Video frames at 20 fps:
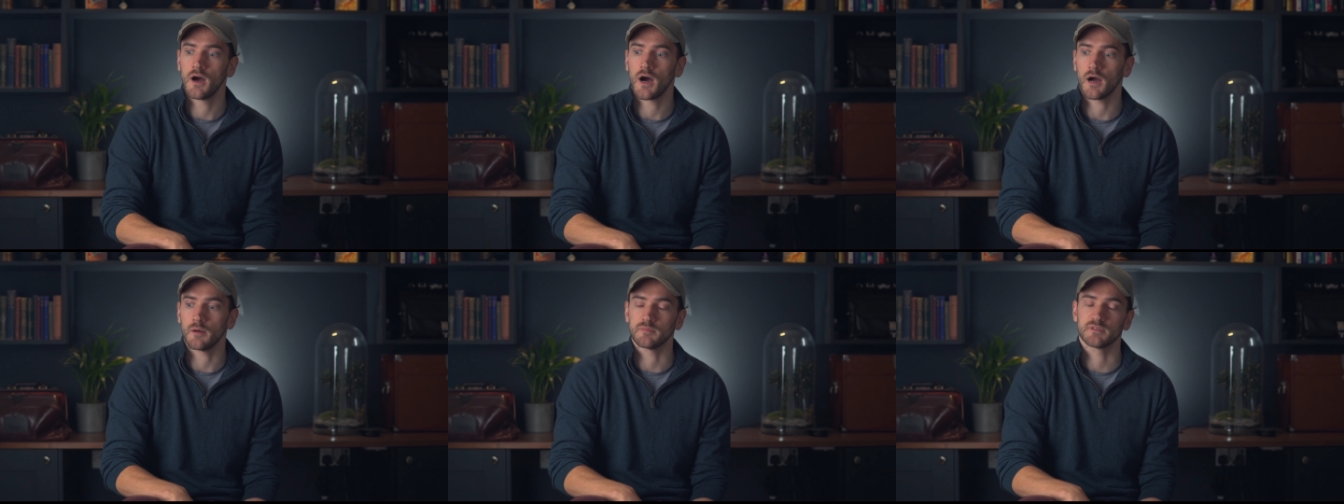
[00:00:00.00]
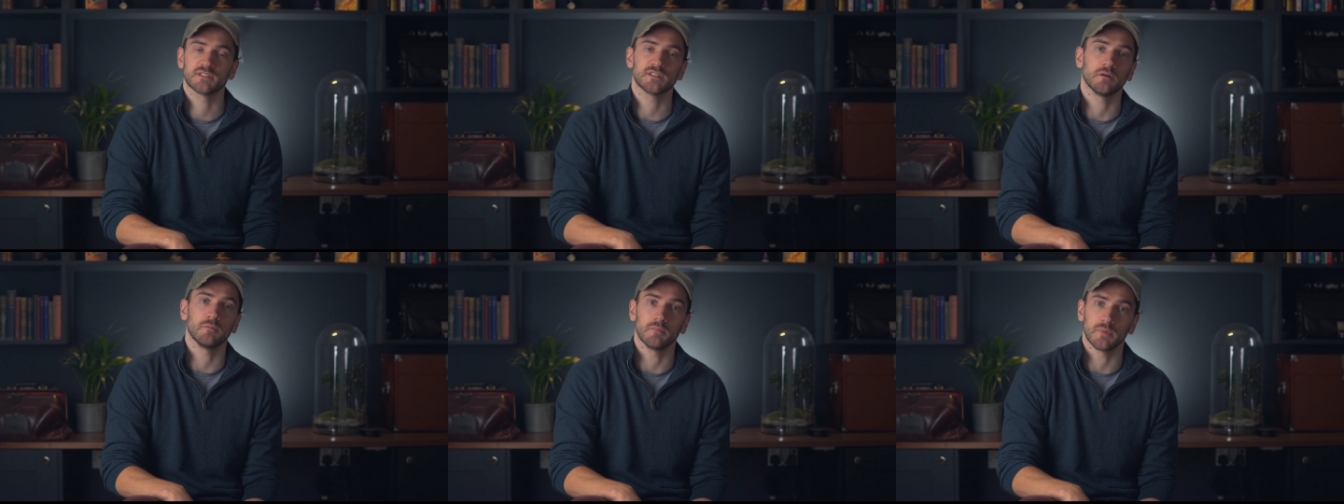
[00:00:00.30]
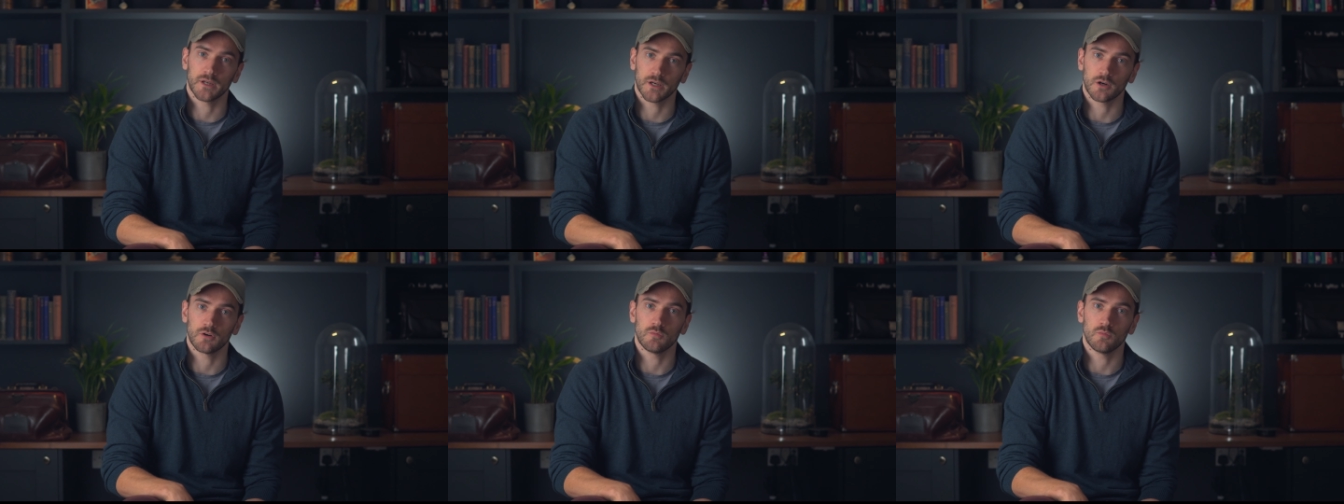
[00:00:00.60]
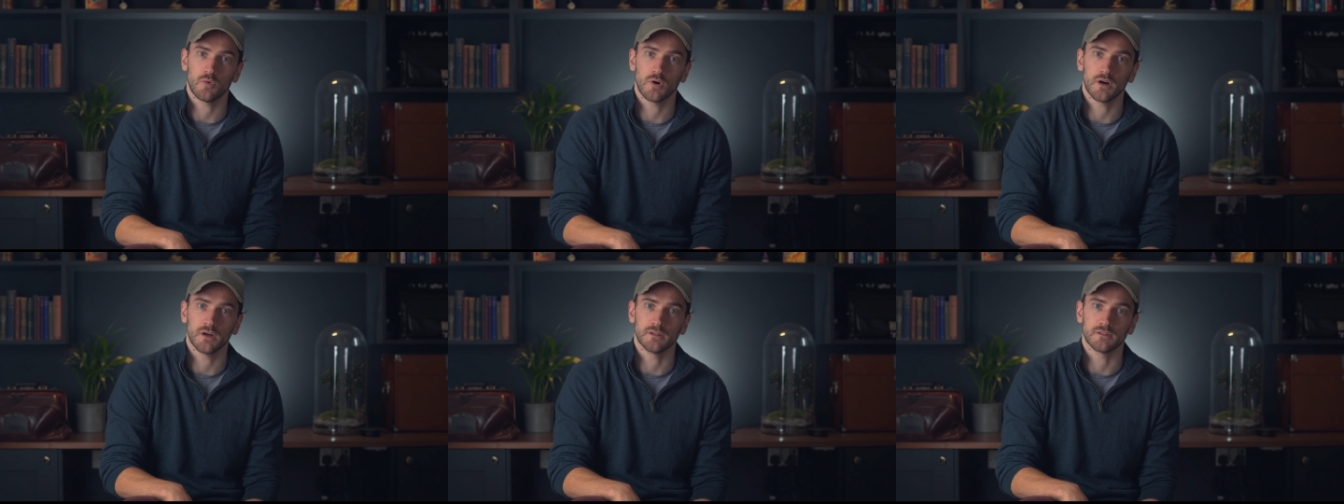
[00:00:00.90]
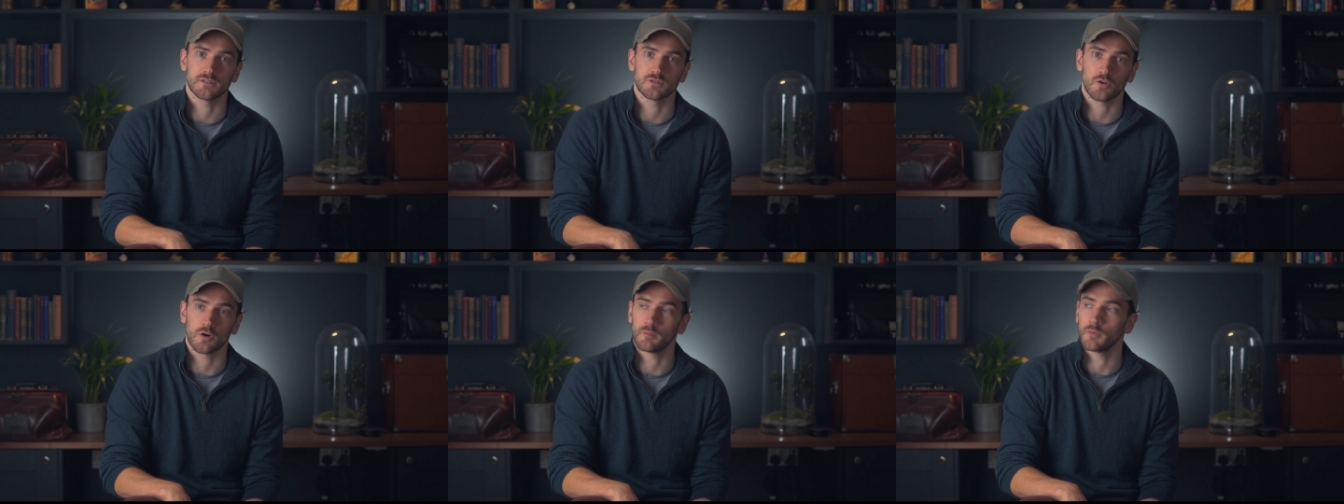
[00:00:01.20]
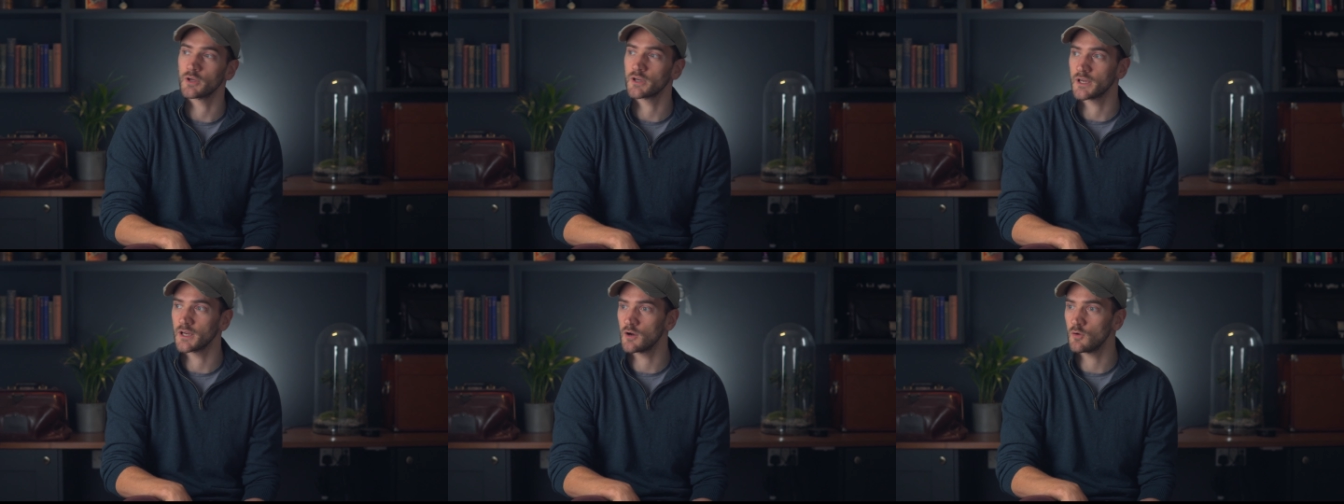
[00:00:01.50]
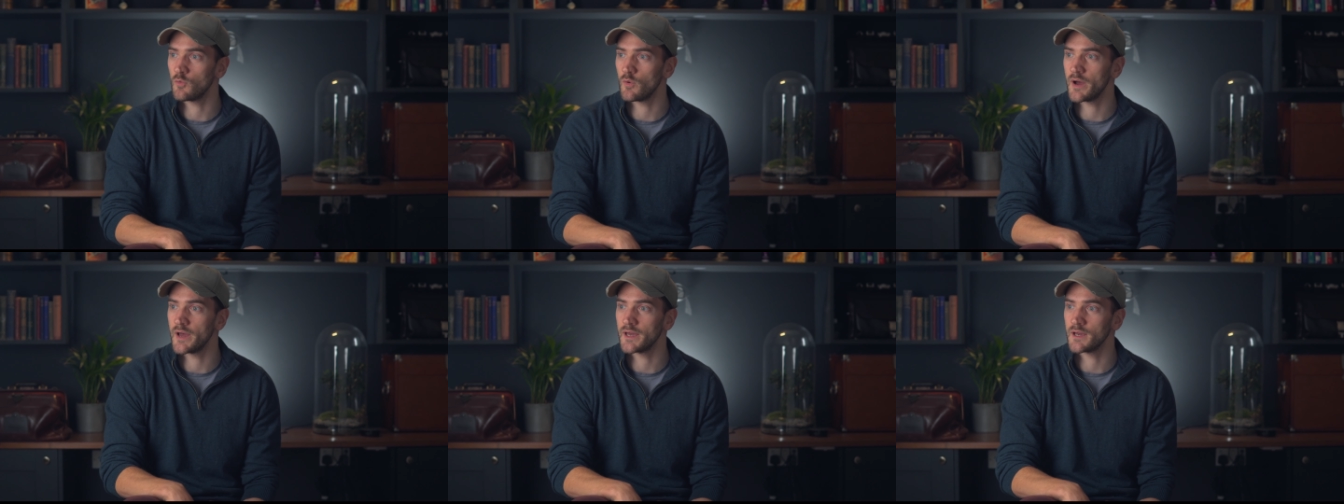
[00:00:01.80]
I'm stumbling on words, or I'm looking
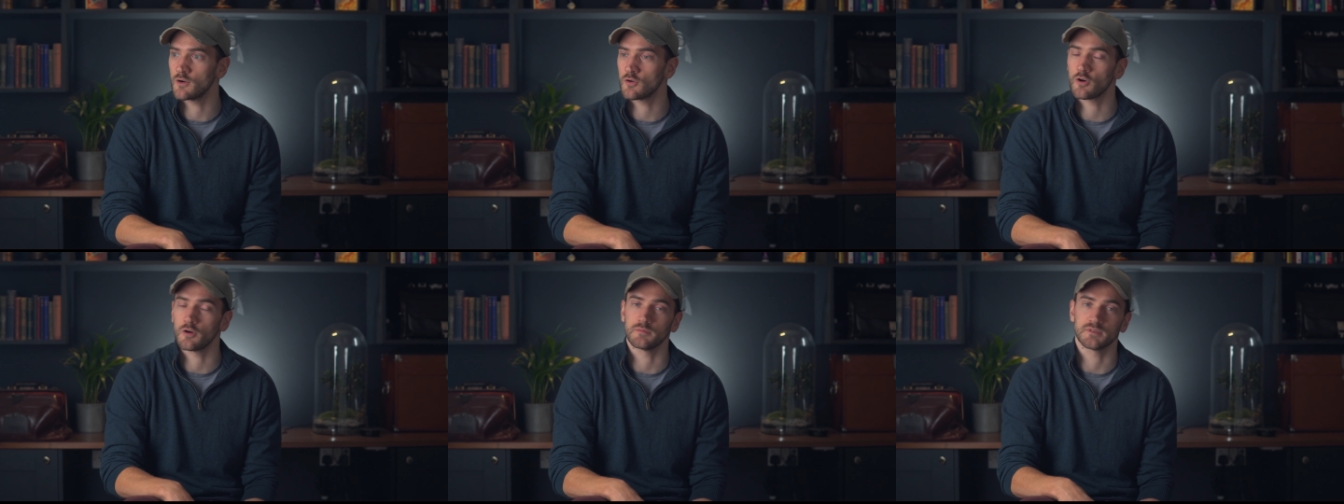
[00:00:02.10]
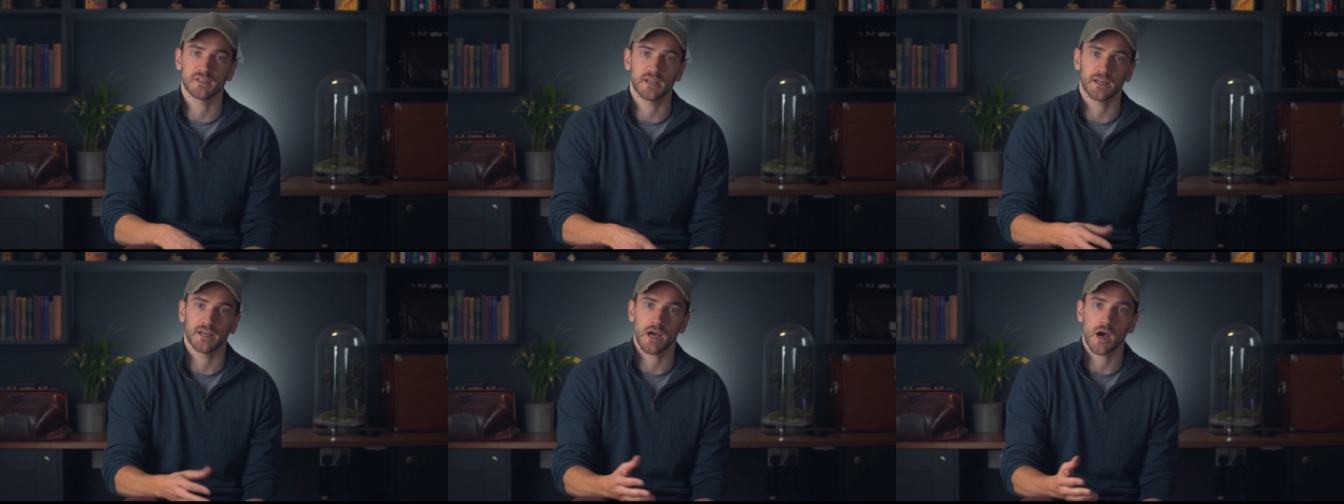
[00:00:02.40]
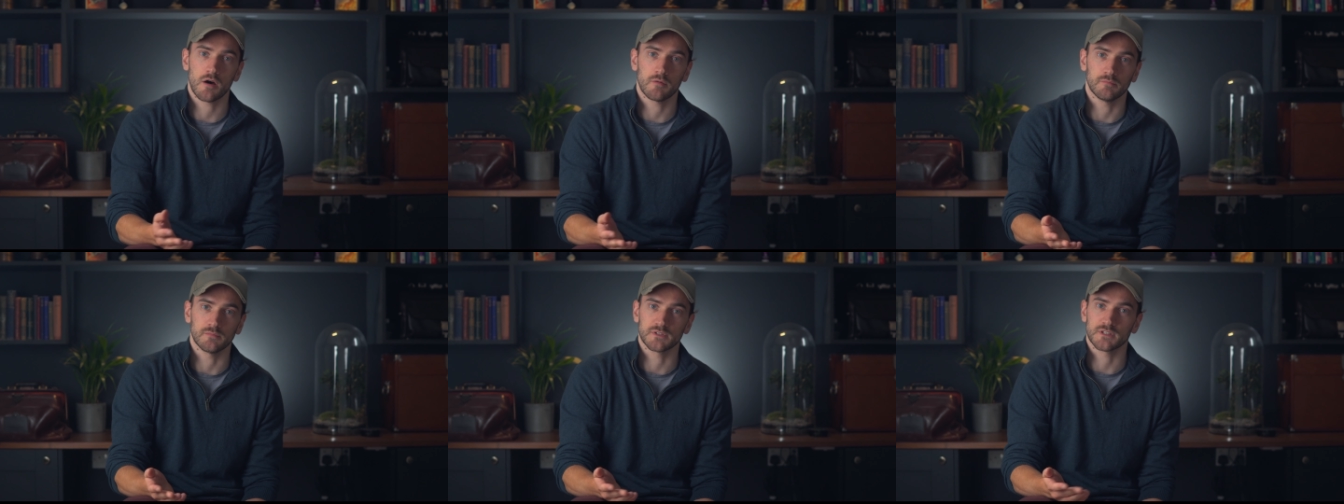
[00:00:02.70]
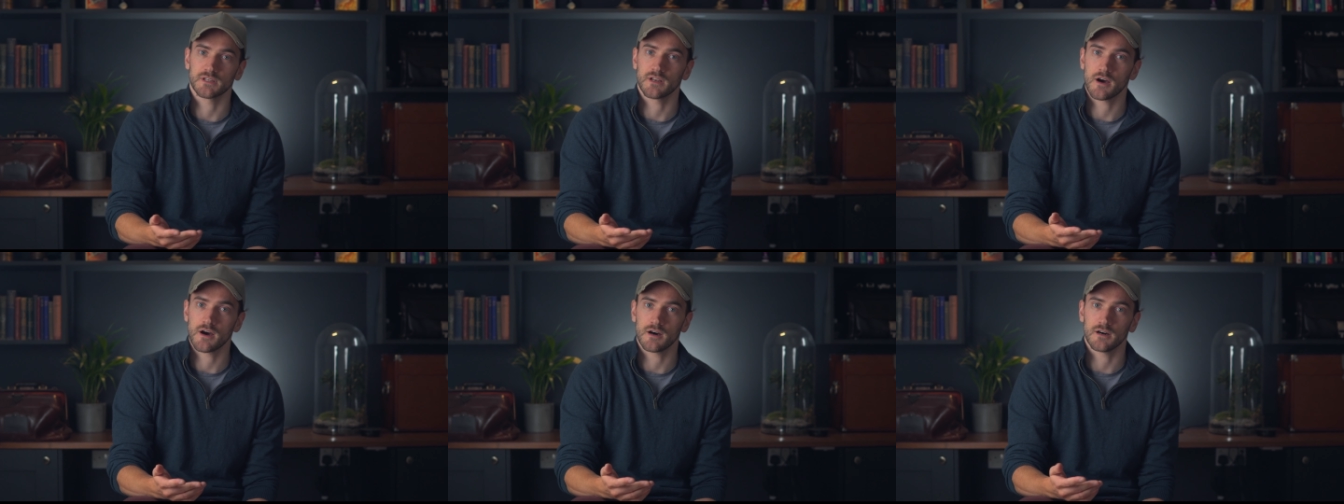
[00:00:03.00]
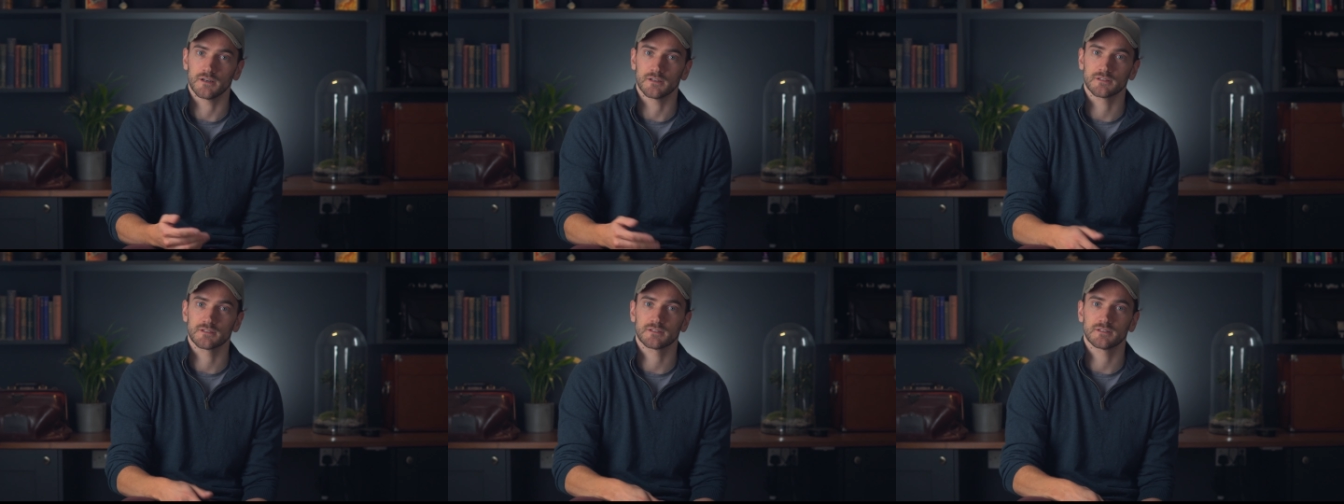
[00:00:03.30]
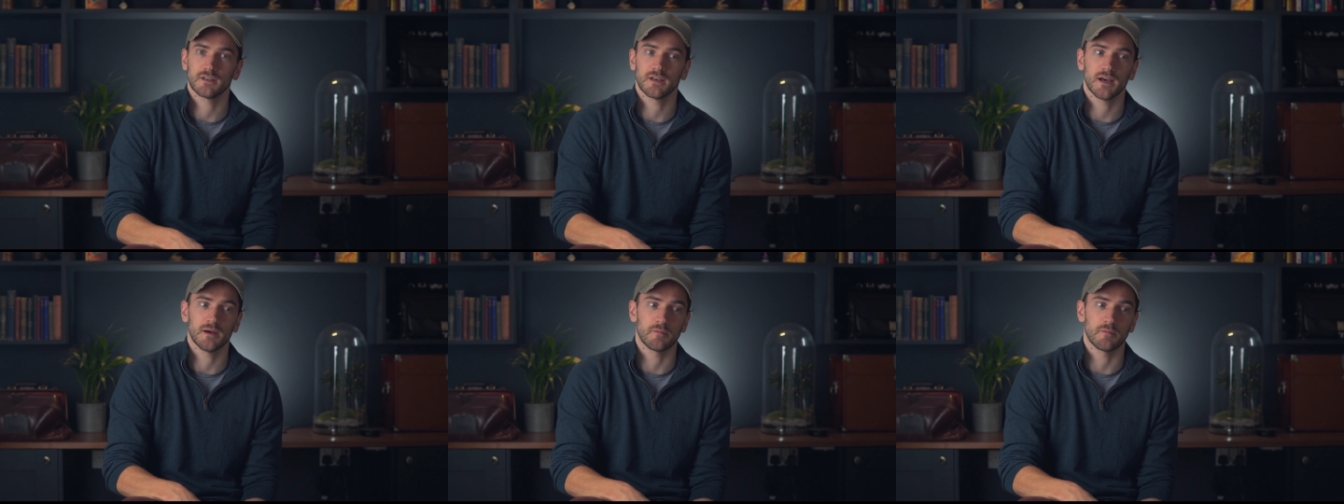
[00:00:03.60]
away, or I'm saying ums and ahs.